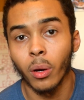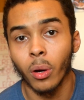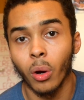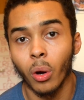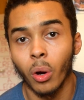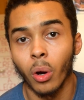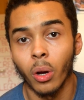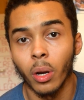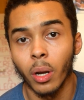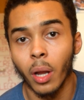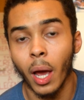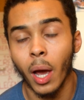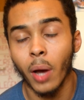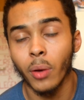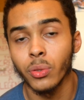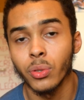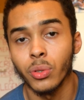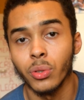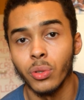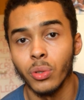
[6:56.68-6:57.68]
on how
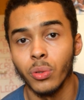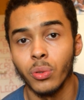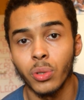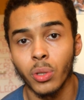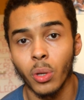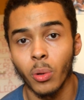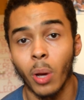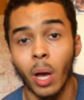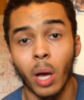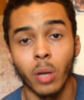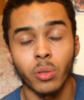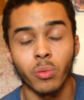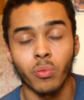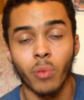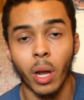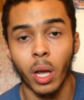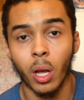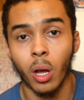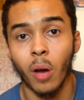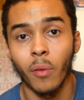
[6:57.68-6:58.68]
to do so, how to
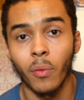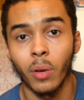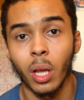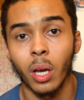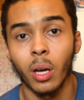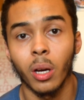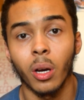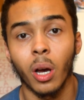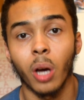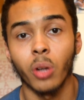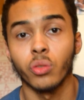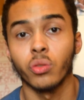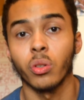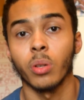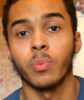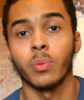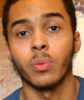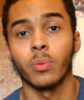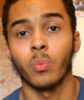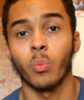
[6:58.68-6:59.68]
write a cover letter, I'll
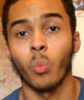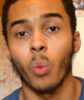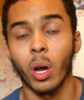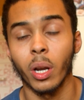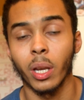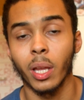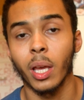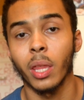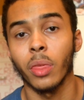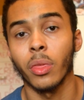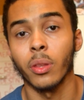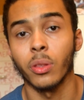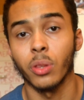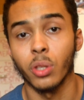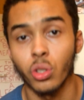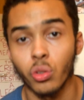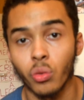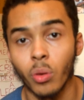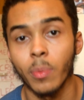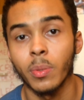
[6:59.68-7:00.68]
drop one in the
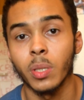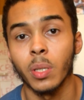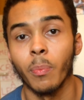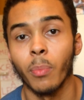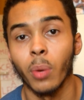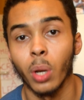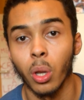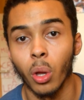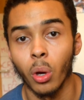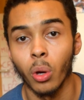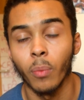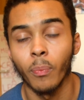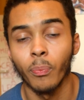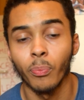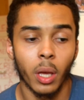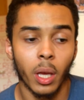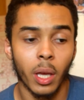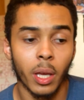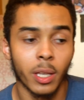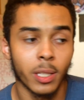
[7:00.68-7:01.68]
description below.
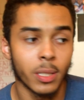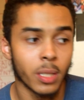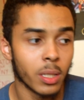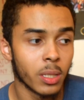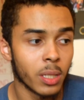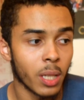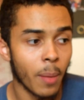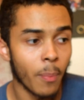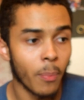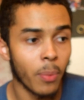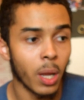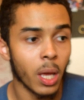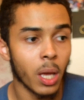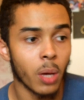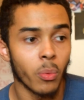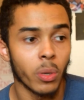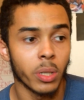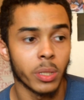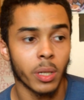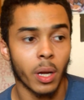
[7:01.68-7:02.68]
It is a template
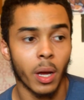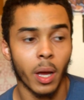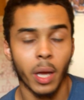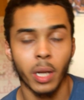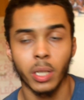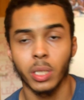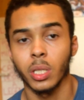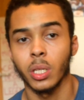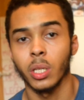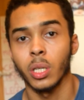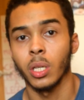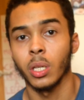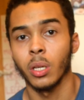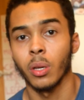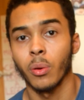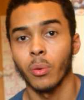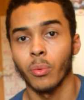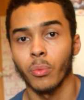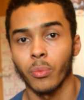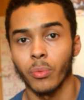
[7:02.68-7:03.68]
which I actually
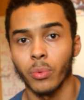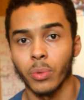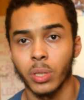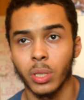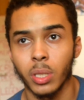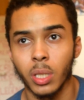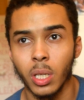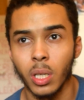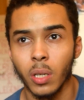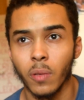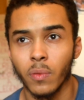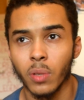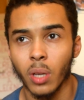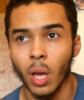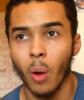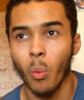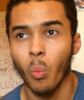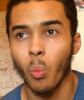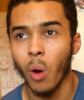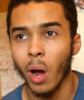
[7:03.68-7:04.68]
received
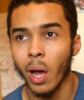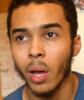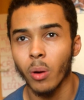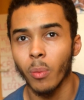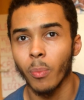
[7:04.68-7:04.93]
a while